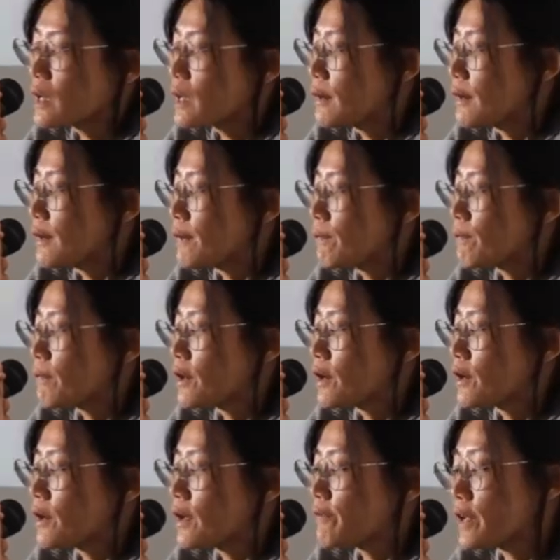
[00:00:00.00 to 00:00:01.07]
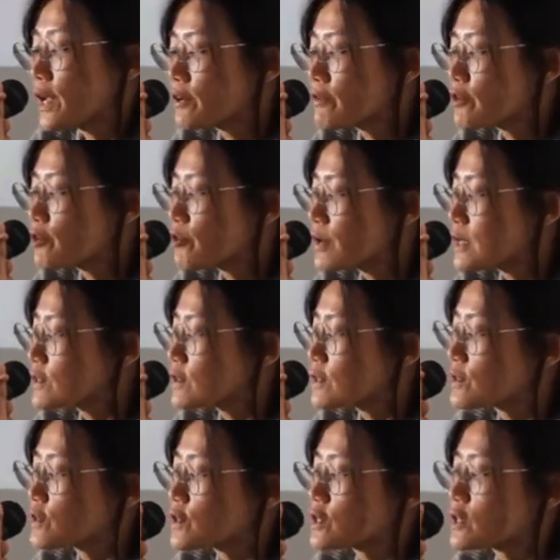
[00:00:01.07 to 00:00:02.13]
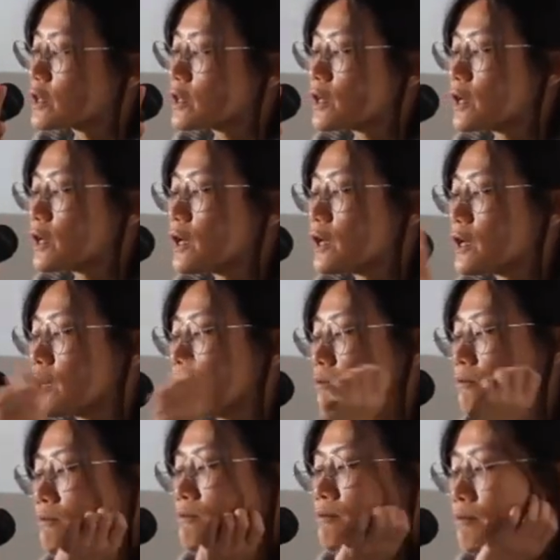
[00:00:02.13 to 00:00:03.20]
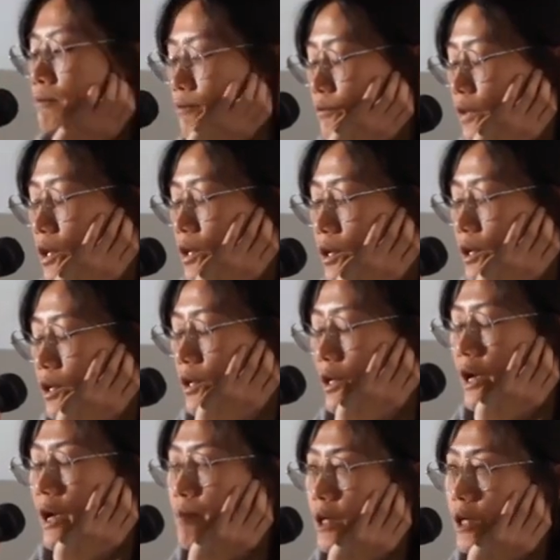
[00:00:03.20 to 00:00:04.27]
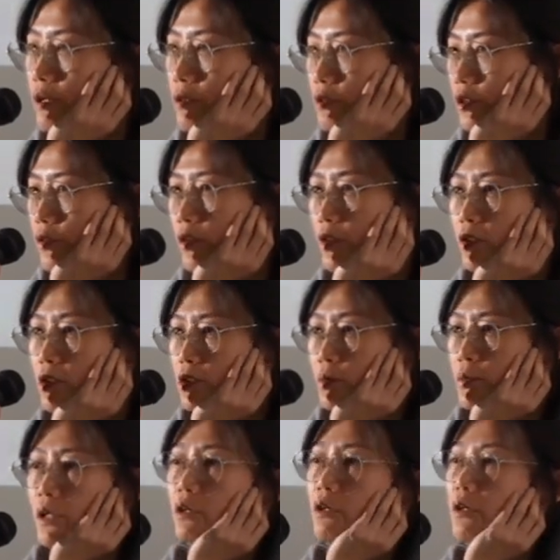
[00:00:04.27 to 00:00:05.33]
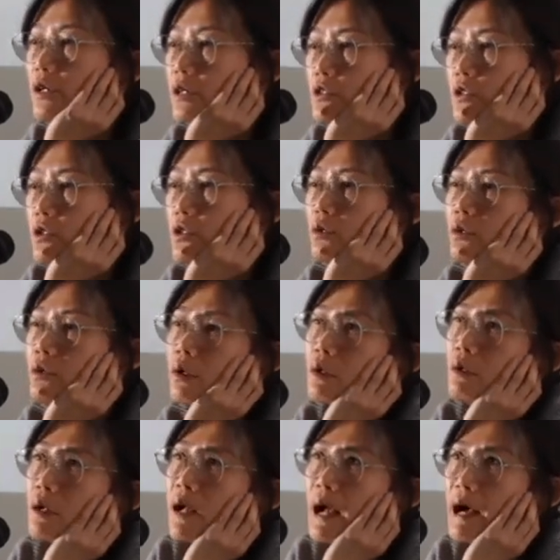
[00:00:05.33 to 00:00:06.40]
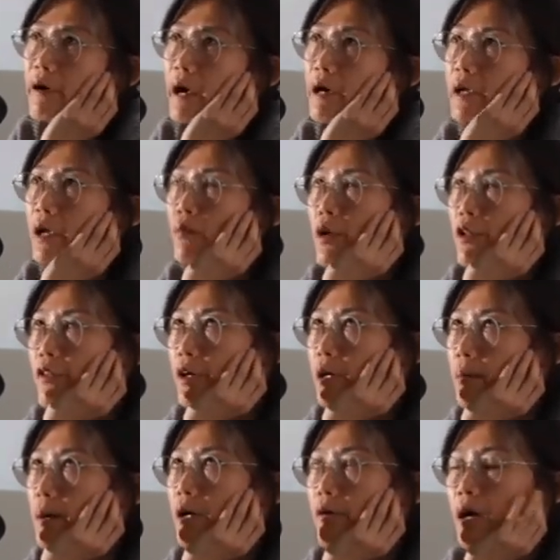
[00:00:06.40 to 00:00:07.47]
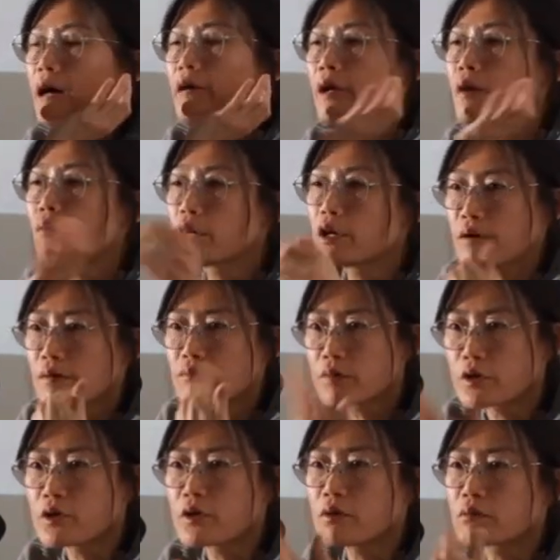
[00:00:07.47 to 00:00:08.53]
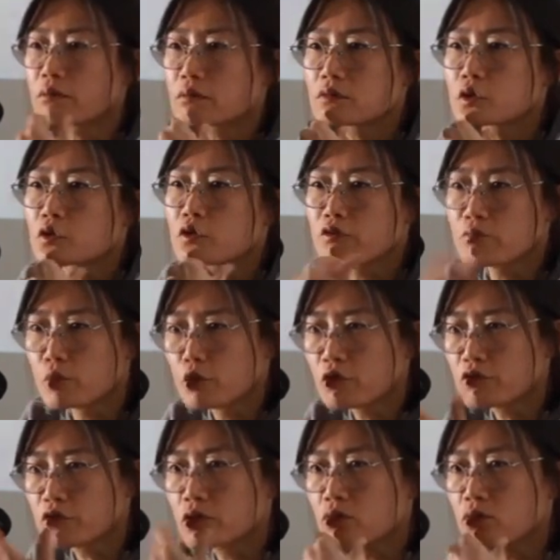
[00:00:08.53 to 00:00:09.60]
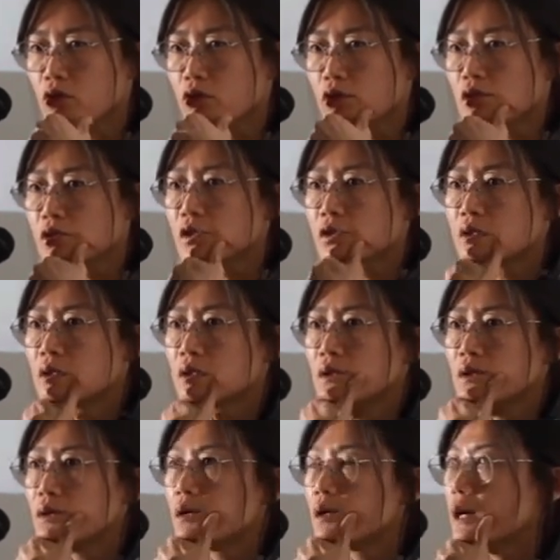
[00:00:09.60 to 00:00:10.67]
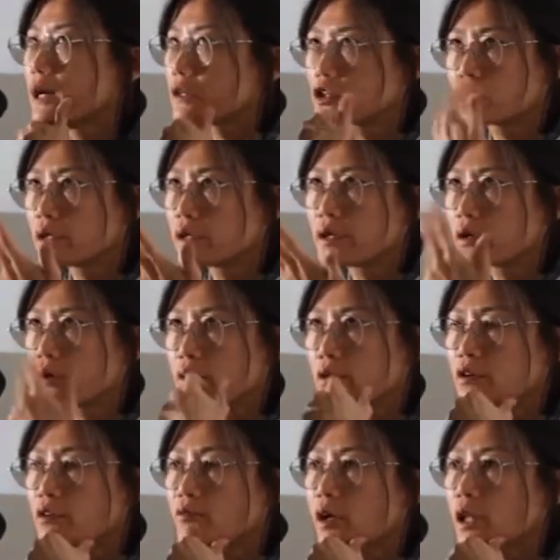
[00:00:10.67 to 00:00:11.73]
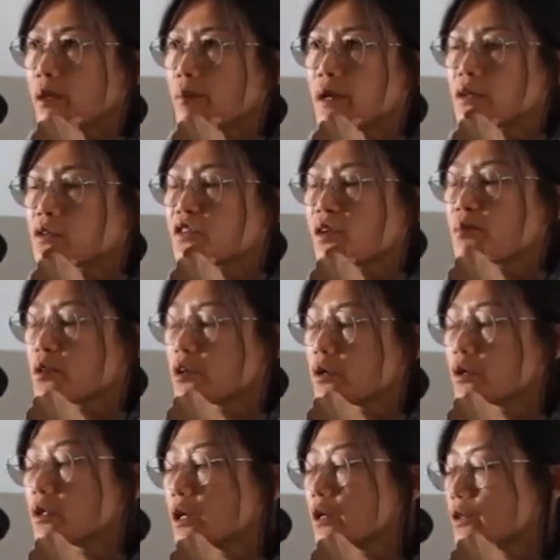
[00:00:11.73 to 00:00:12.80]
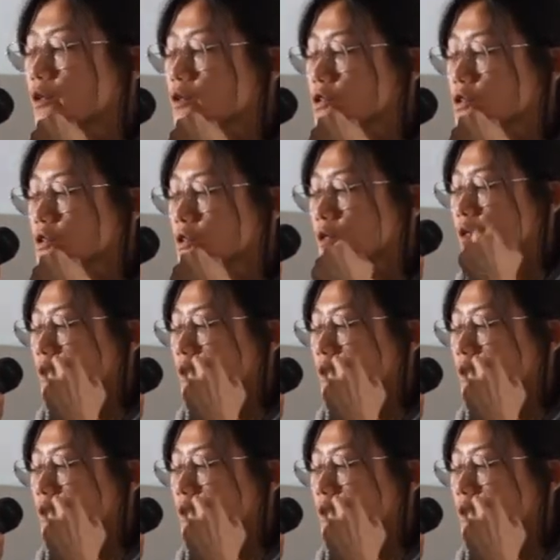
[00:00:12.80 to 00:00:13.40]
And then at the end of the residency, the MCult, the host, was like, okay, so how can we think about, how can we, you know, sort of move towards actually, you know, developing something like this?